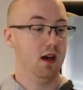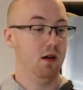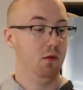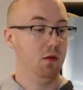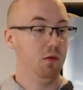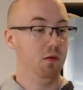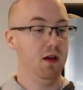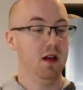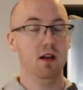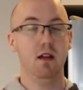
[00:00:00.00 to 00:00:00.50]

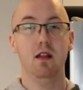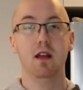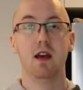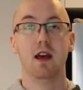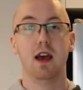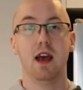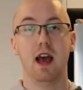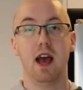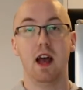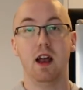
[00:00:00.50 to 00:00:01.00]
we will.
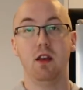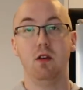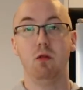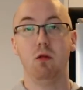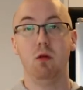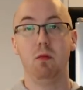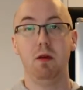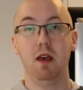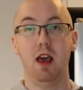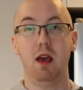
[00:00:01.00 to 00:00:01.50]
And you
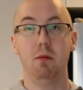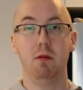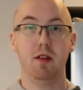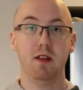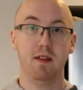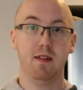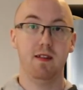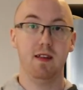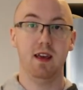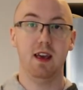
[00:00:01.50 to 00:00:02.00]
will be able
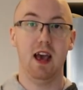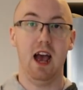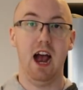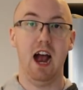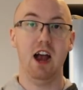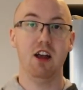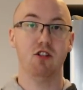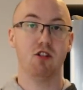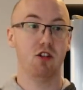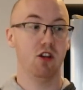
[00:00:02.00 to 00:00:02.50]
to see
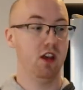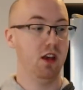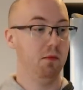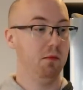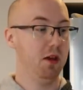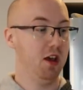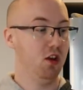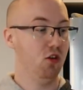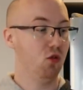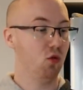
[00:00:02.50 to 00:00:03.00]
Ashley and
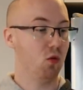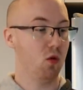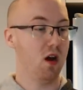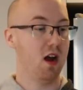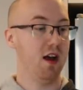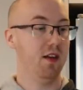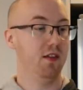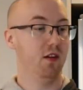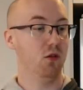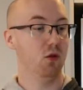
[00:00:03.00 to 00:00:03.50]
me
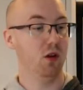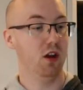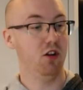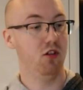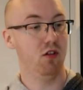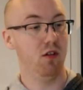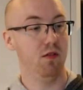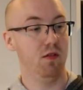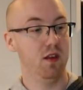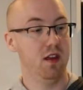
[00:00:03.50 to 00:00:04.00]
try the
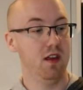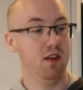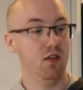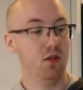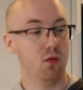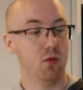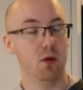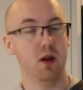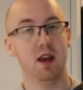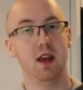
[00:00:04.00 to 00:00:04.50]
creation of
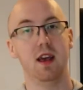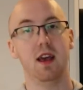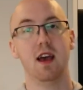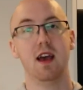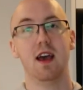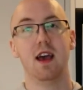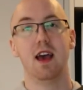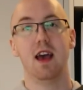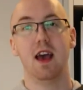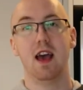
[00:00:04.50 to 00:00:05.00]
these 3.
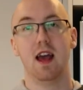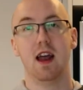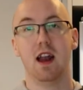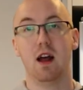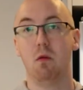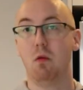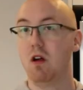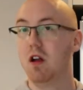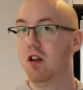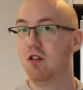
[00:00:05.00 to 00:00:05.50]
And I
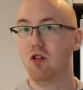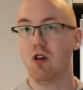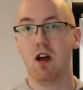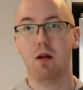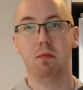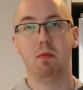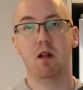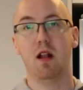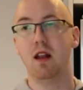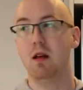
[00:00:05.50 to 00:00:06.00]
want to try
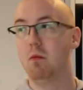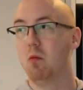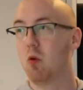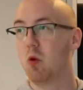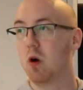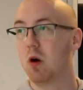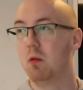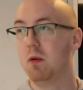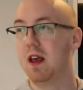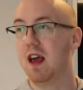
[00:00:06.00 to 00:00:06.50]
plenty
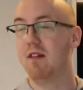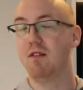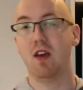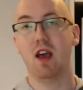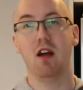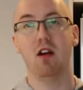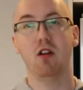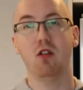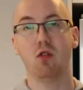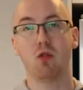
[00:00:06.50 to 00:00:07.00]
more. We have
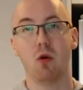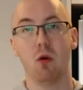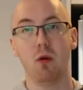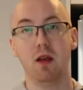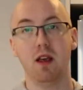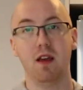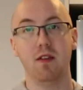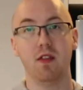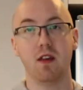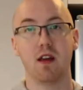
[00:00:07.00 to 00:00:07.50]
carrots
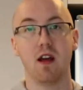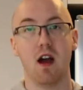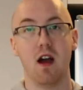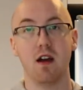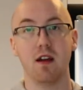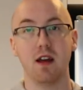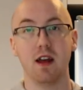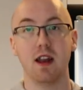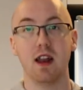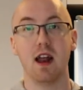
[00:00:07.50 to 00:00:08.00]
growing in the
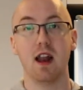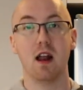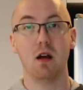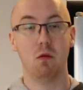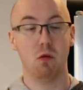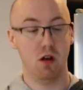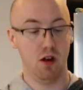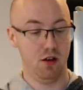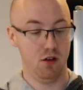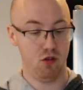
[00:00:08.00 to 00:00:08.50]
garden and I
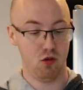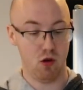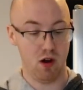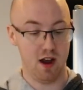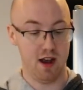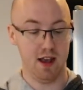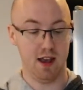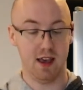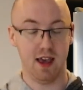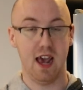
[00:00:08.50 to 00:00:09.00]
want to
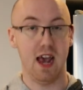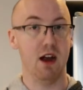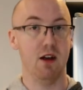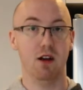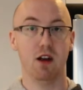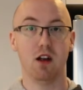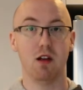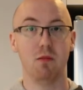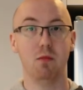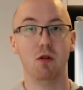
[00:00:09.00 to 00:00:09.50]
try a
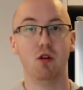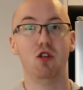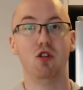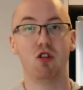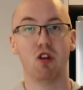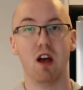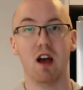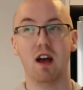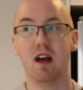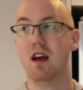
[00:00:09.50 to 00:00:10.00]
carrot
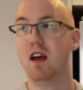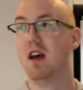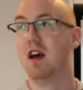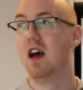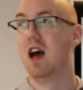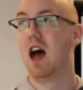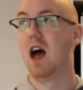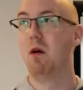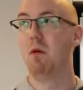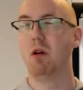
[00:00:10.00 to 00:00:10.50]
kombucha.
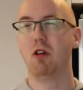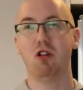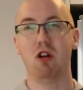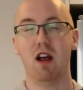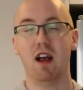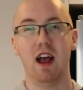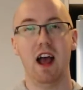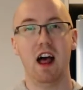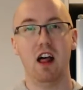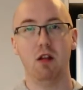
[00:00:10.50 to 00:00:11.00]
I want to try
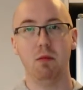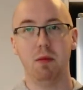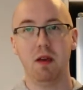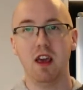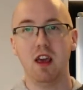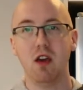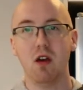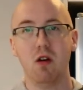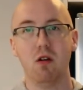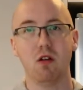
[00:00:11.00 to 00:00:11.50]
a
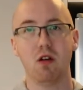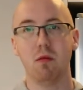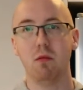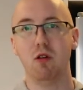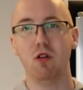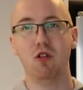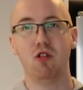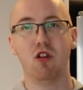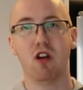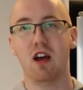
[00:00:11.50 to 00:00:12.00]
jalapeno
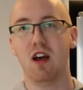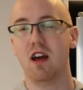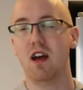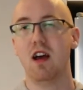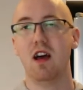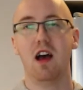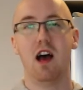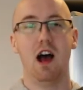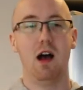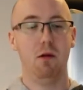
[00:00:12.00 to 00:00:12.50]
kombucha.
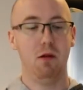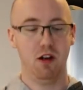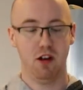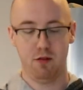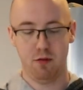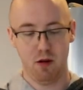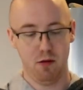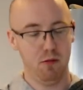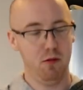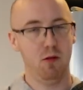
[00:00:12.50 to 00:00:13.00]
I want to
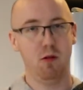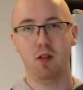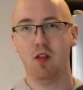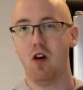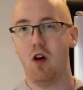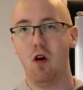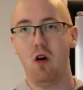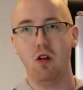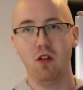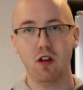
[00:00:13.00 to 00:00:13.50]
experiment with
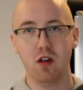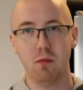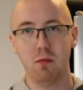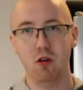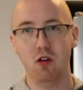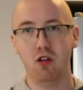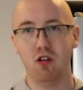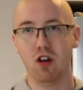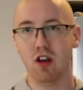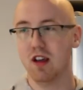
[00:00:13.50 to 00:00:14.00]
all the
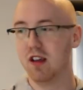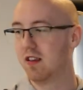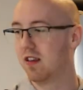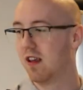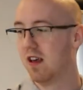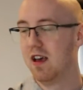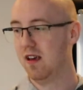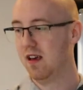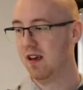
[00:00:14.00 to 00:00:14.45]
kombuchas.